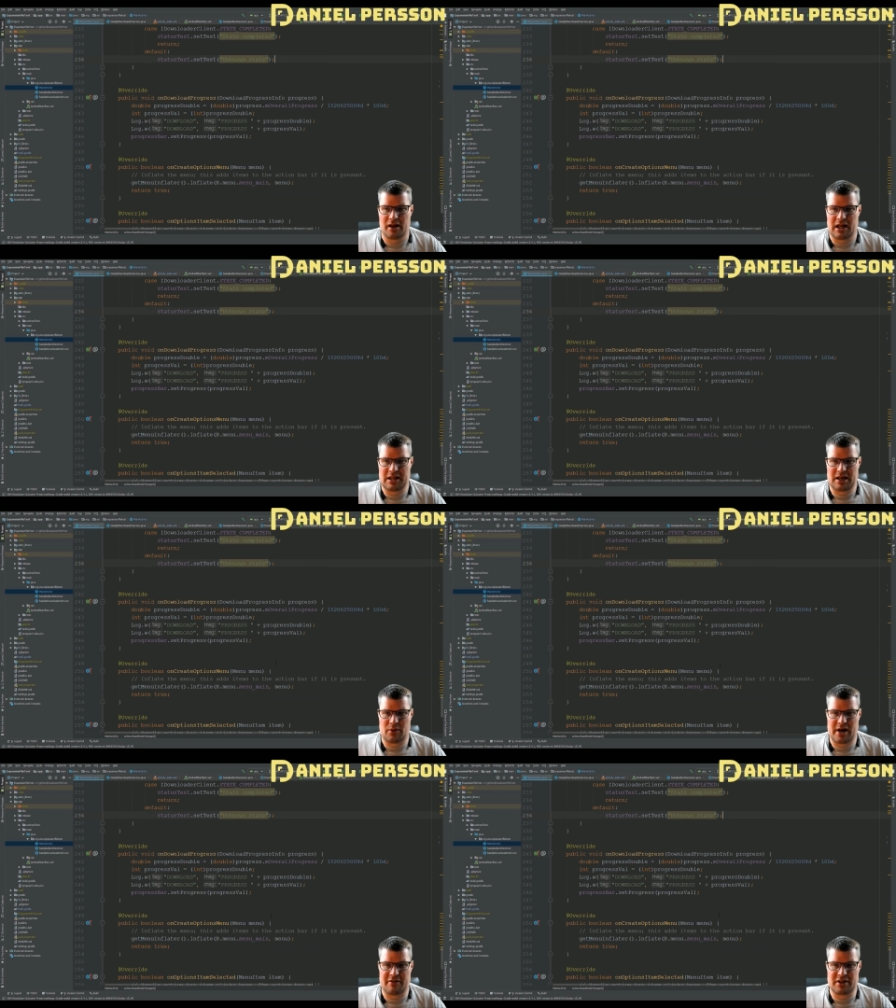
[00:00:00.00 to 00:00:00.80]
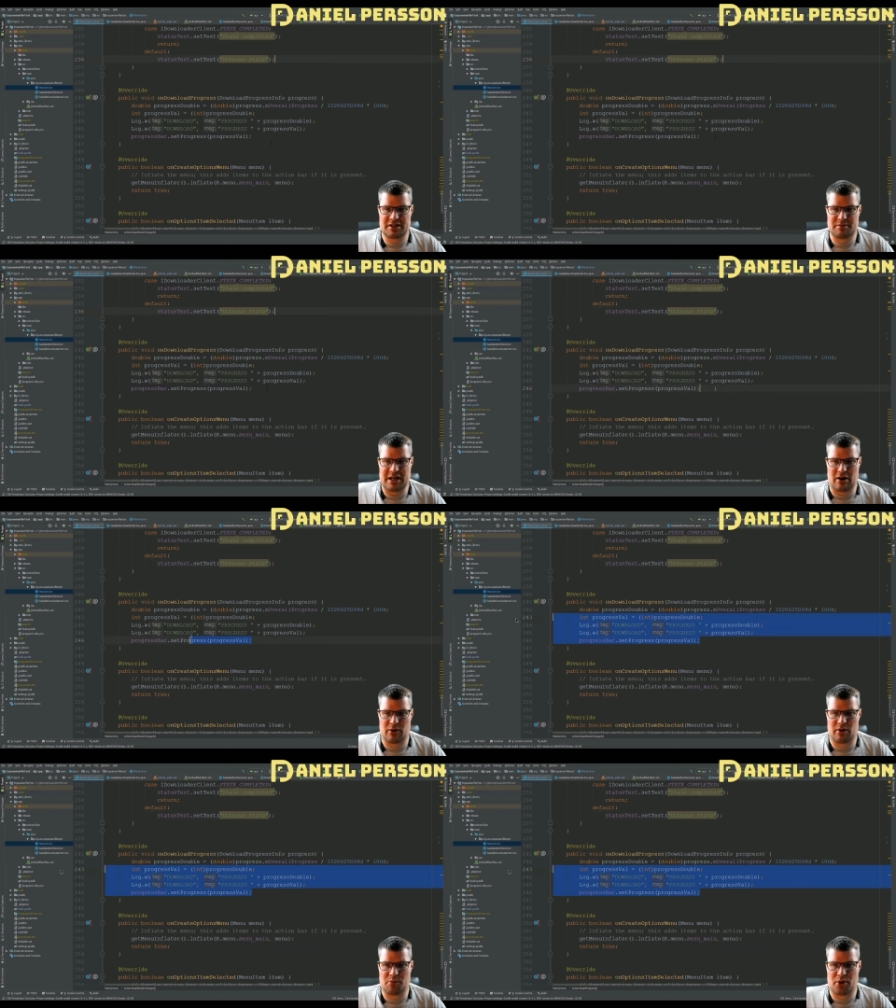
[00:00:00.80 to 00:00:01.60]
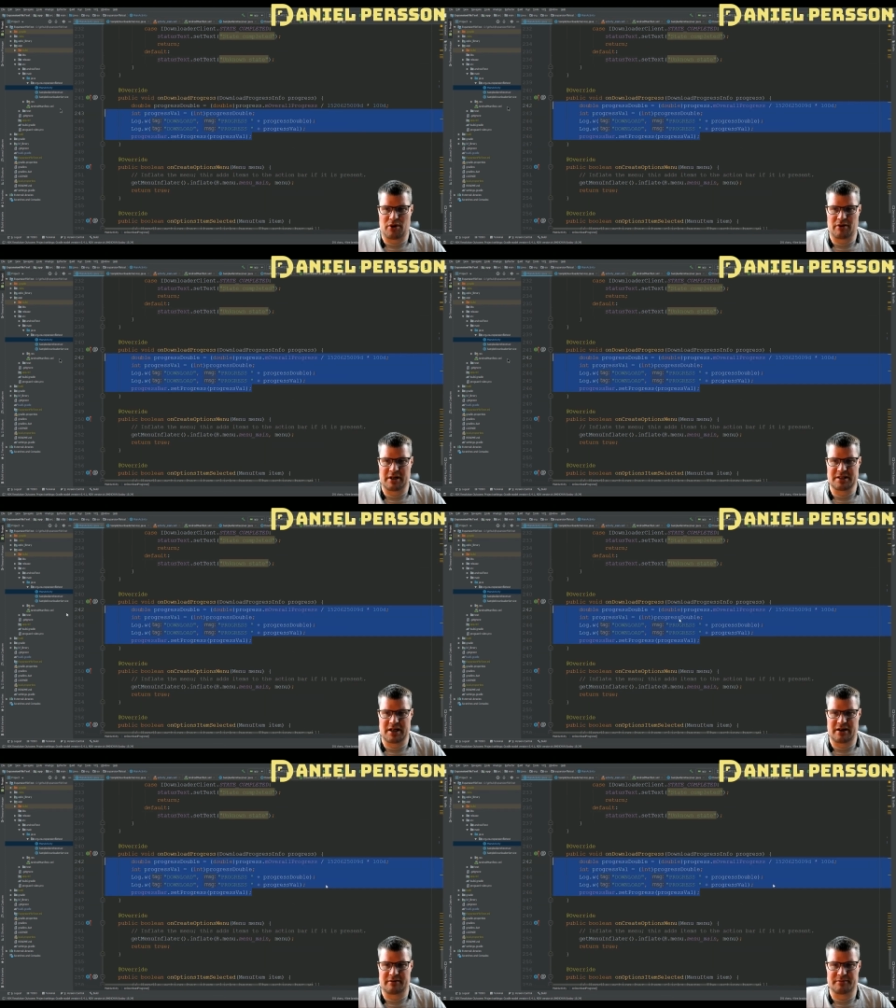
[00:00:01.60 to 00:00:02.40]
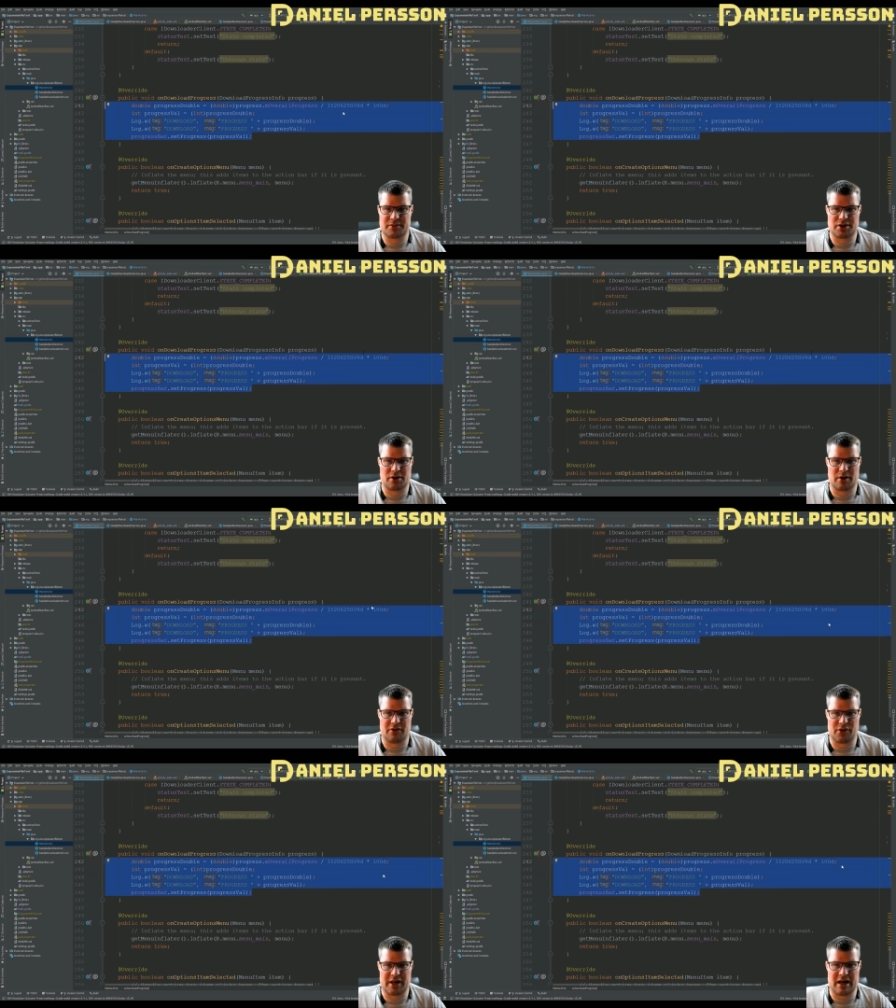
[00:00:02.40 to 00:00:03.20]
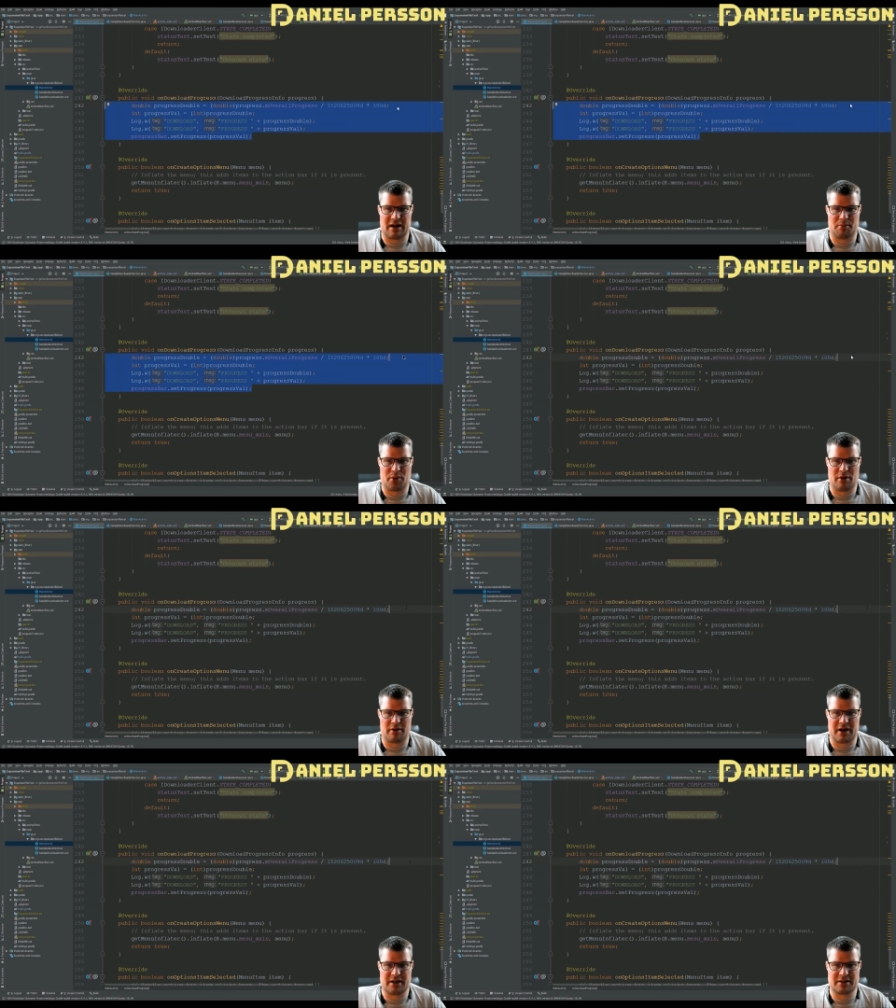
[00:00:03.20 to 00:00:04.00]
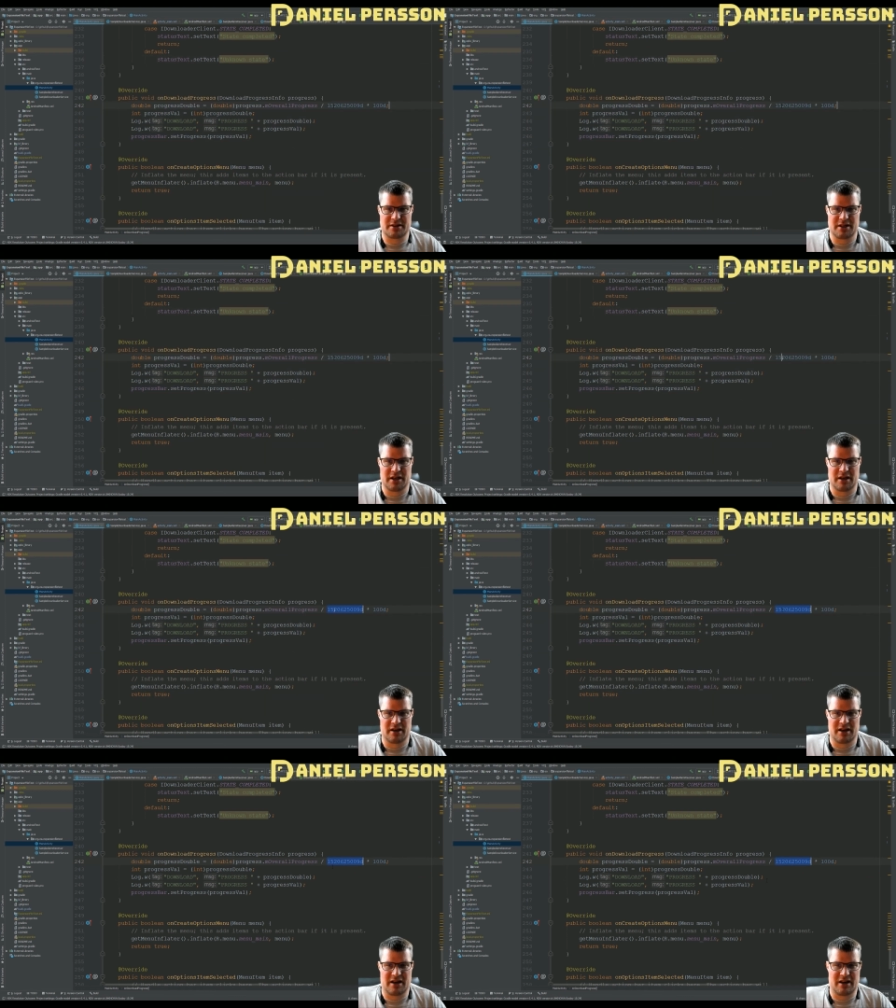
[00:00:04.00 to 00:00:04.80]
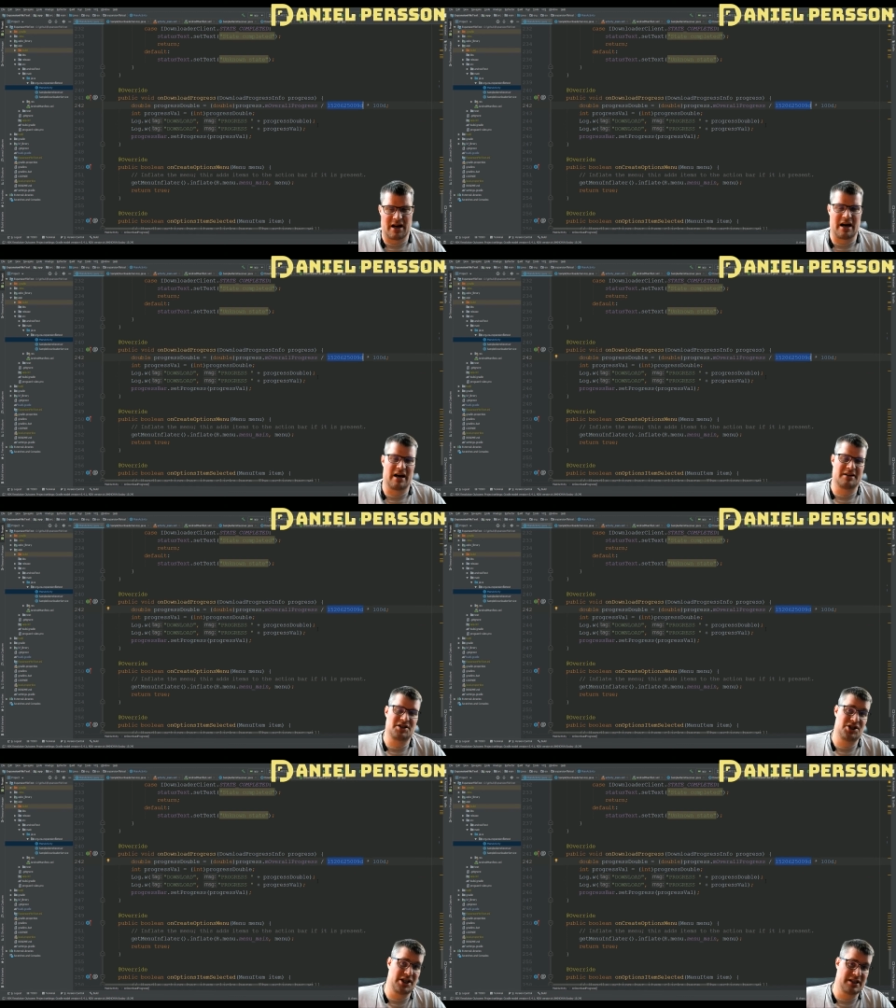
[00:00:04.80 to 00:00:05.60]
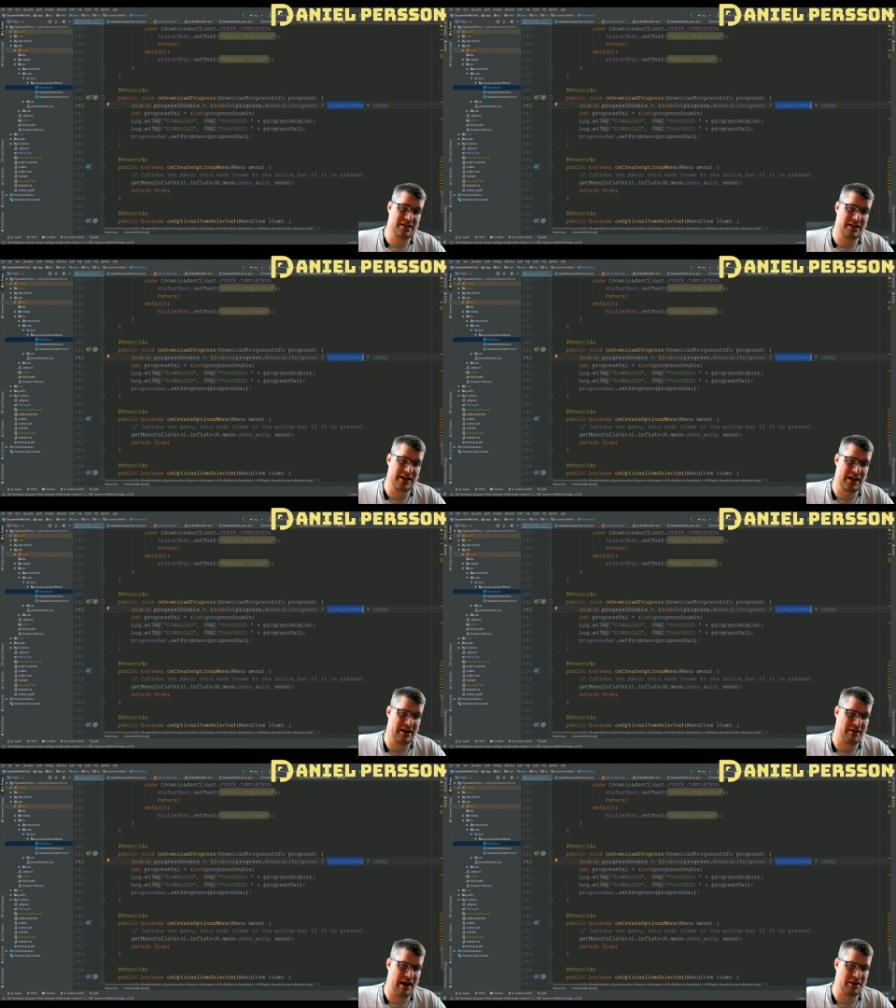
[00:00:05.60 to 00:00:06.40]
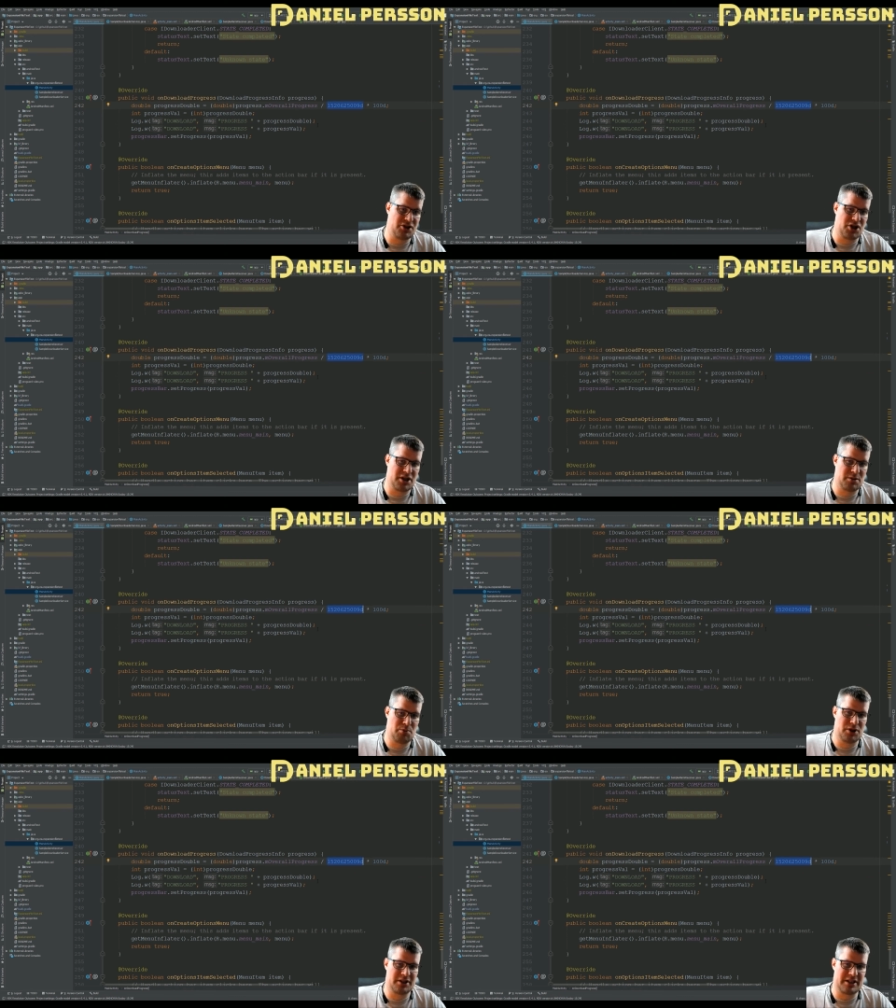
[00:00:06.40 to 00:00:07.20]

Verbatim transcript: And then we have this download progress here. So if we get a progress and I sheeted here, I just put